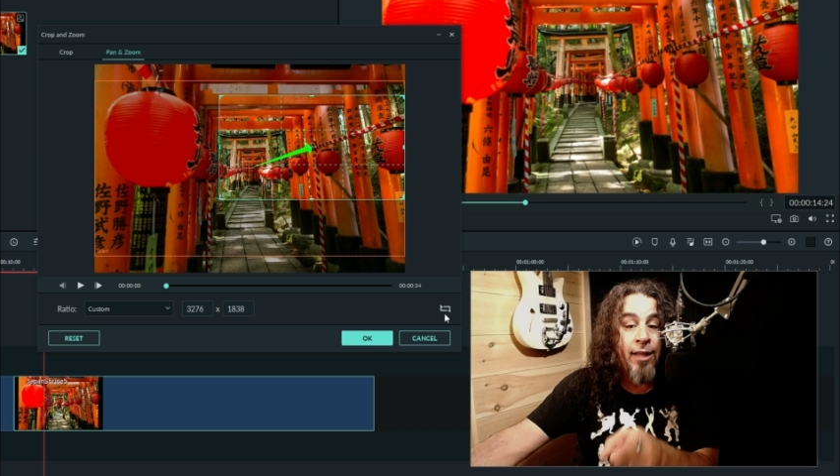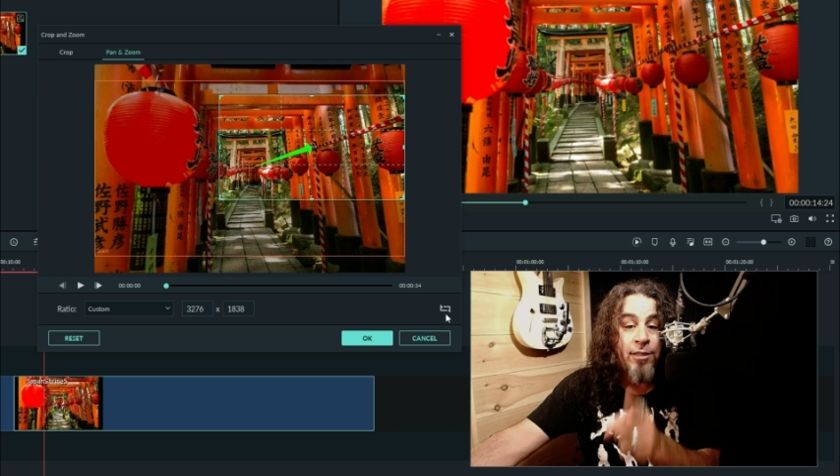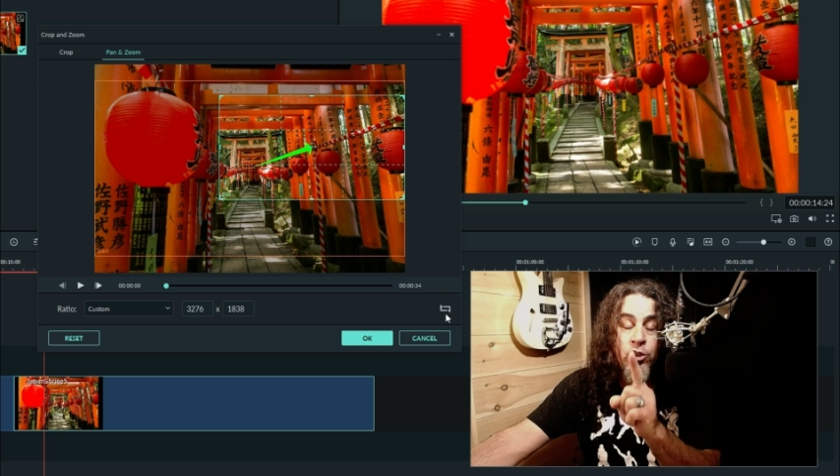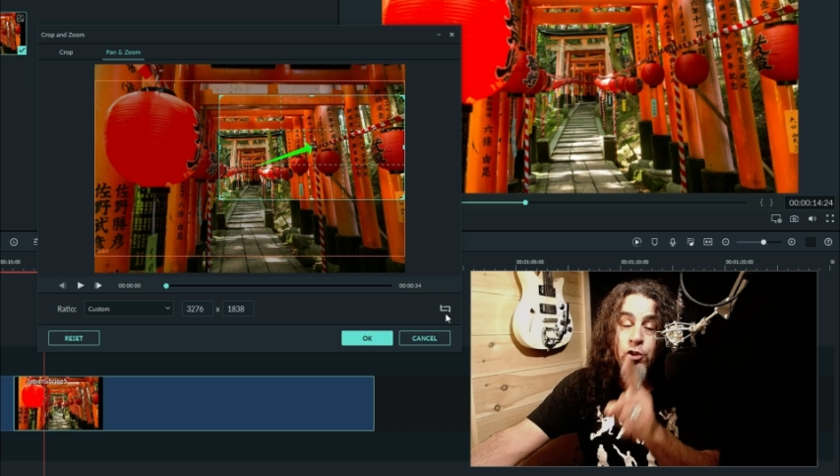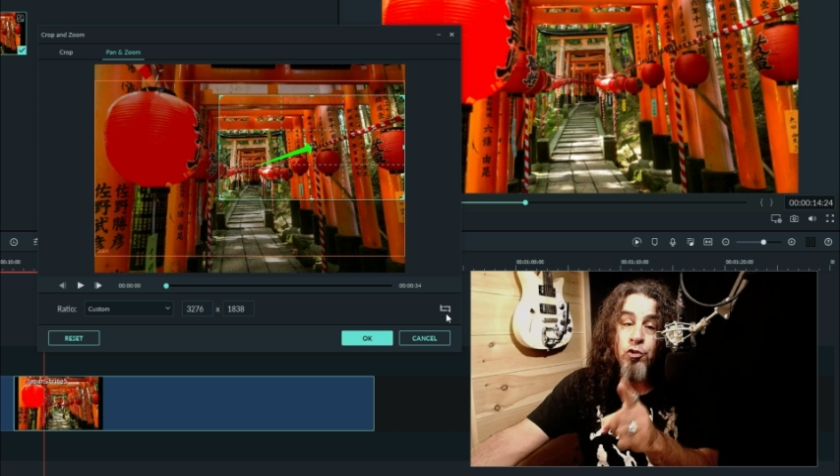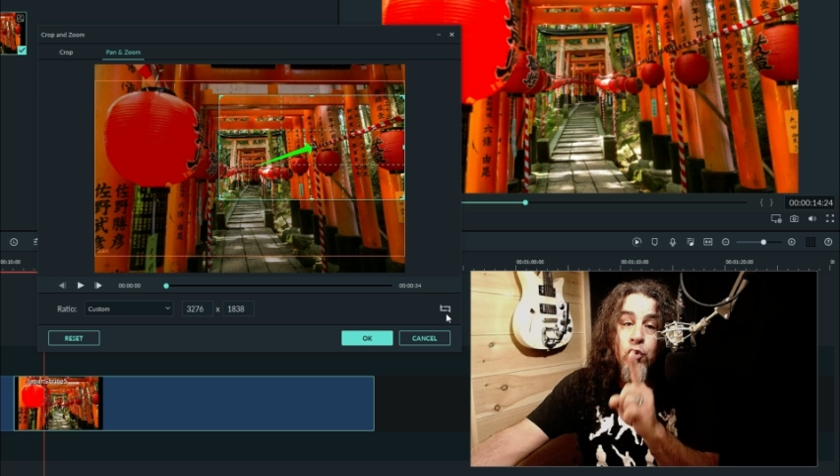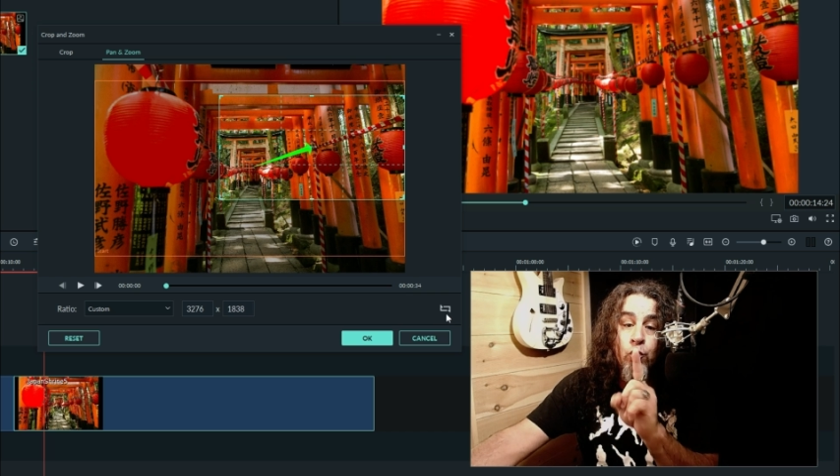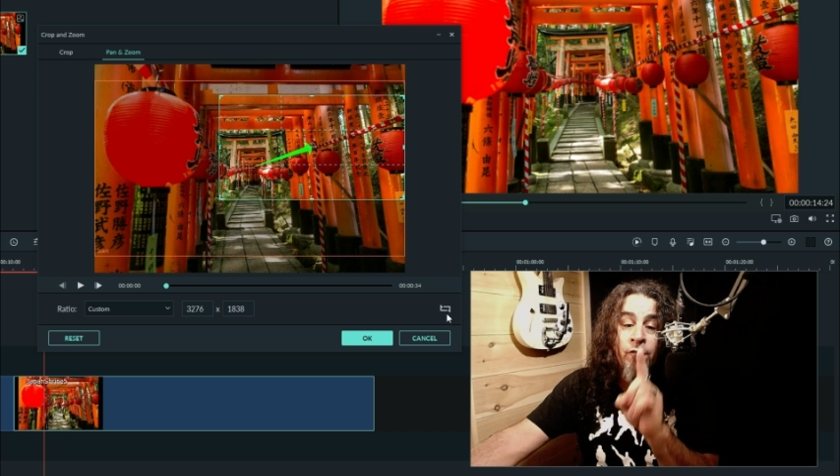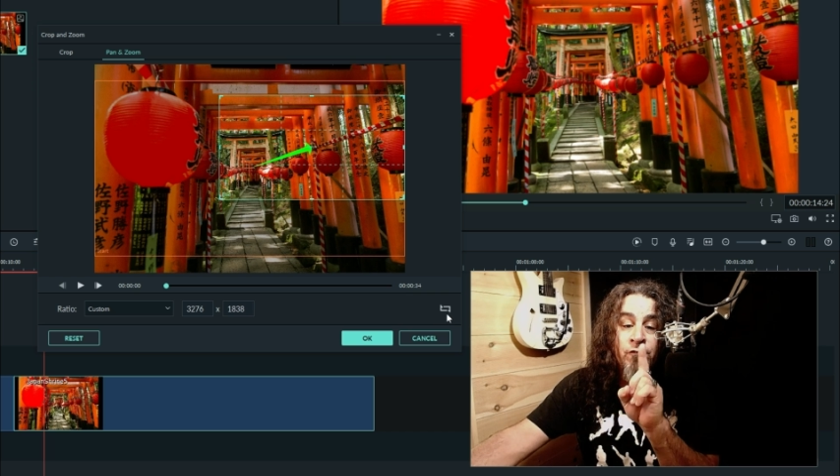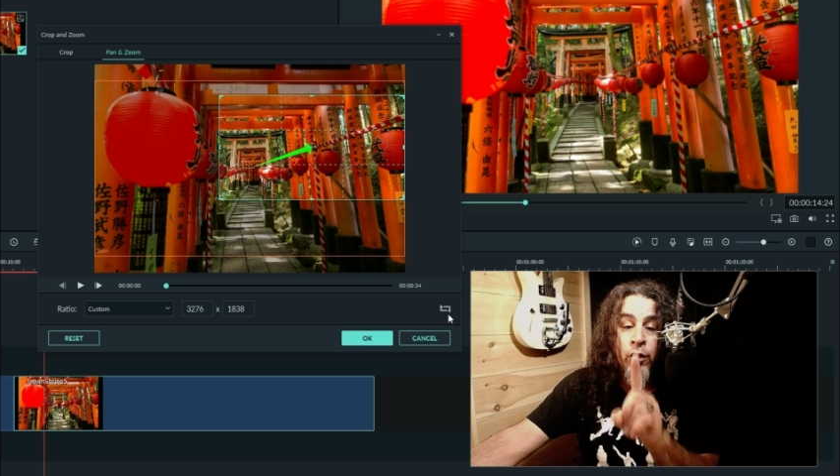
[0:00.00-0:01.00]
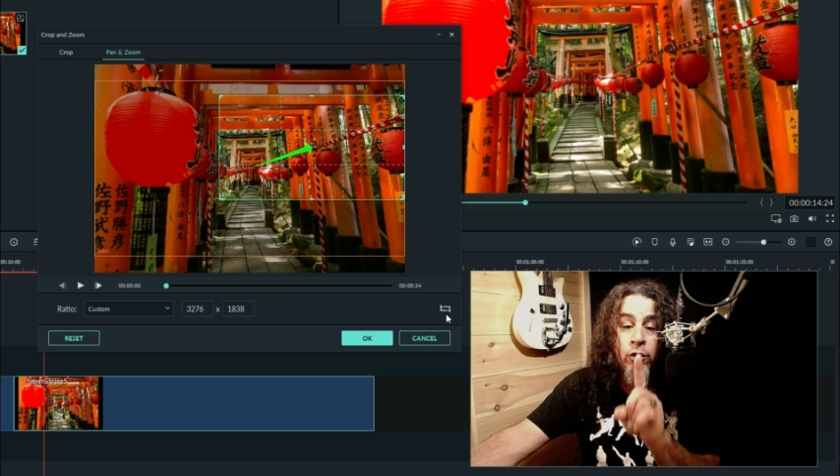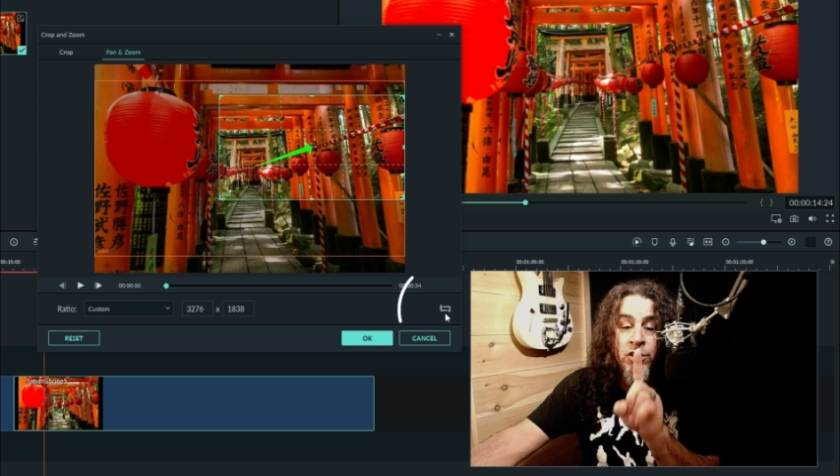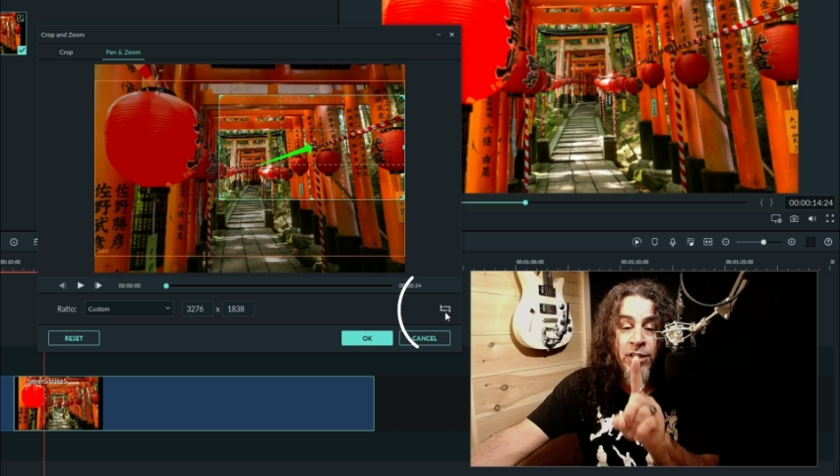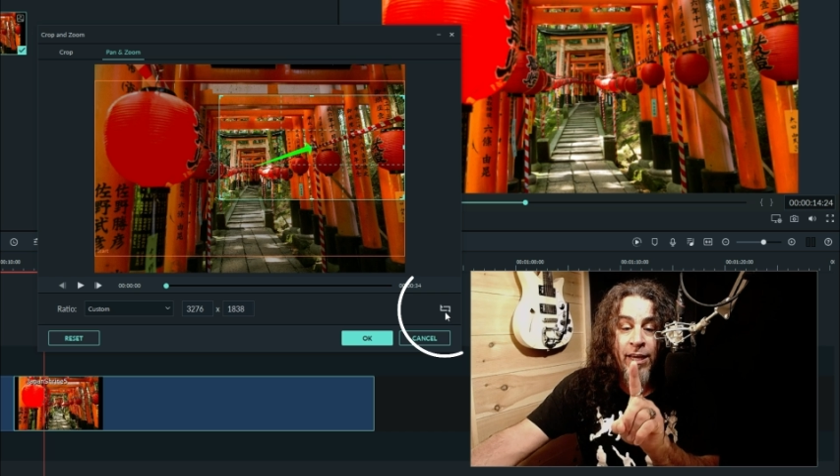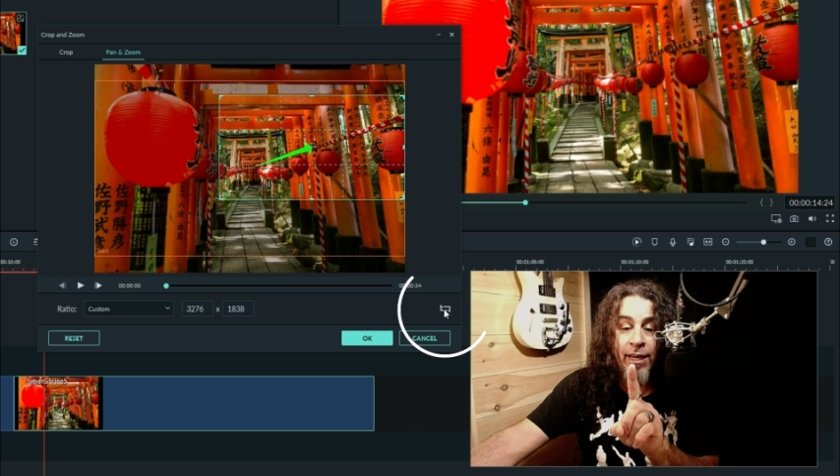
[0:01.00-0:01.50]
Let's use the
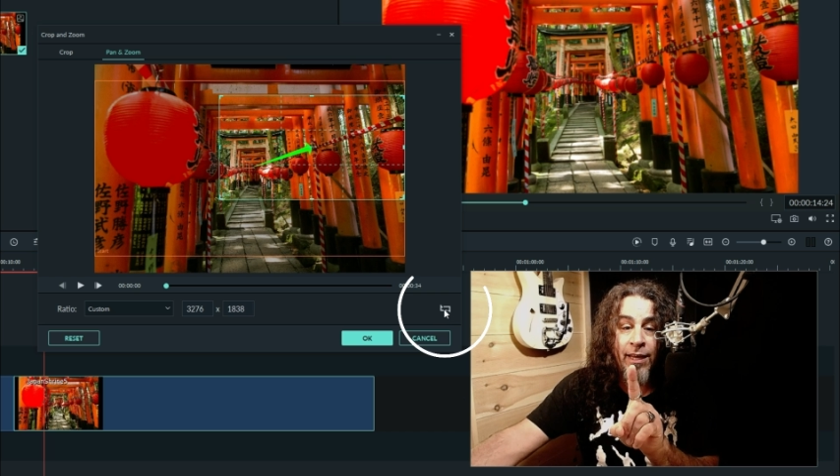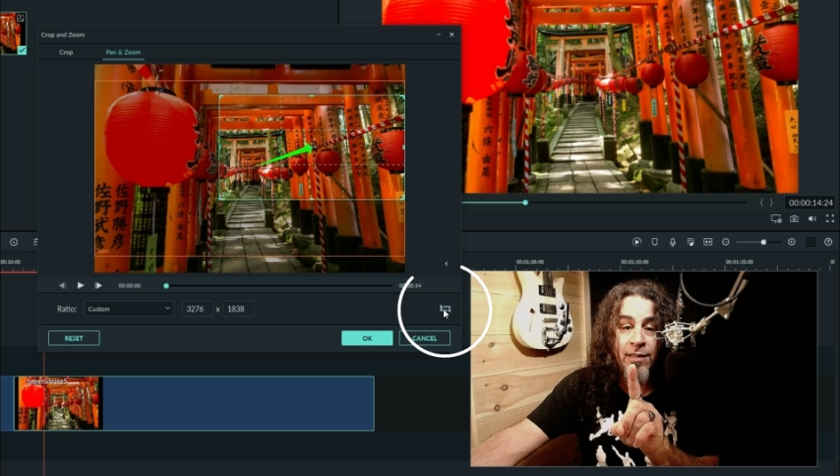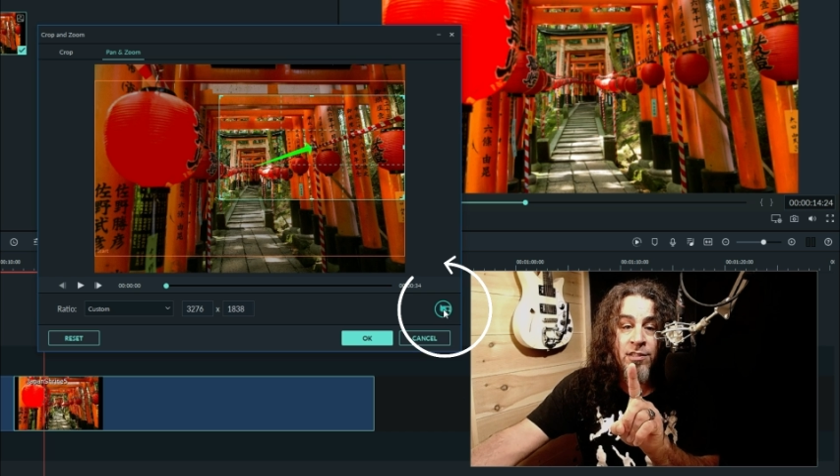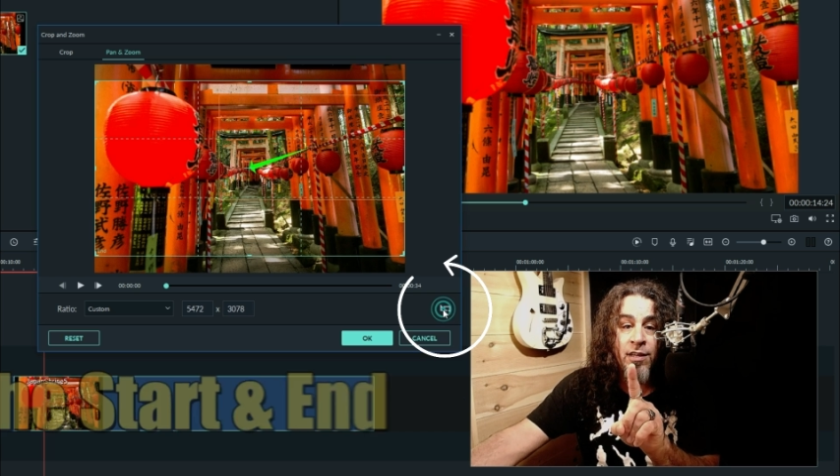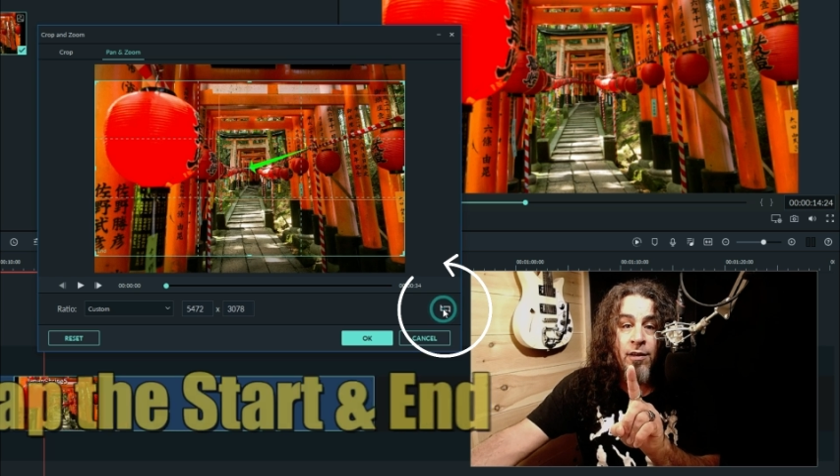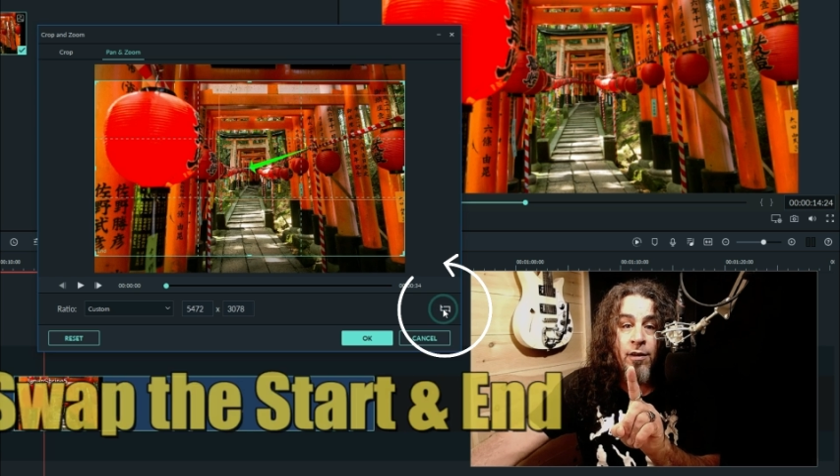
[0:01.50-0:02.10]
reverse keys